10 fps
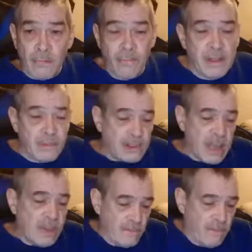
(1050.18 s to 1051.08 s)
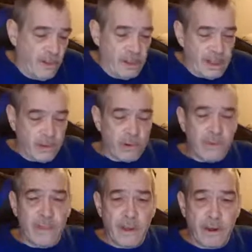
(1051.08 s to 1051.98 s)
Made us kind of feel like
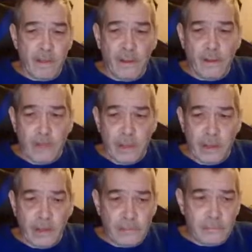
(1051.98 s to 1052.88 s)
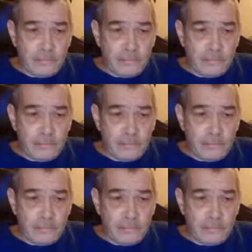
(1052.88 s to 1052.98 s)
we're there a little bit.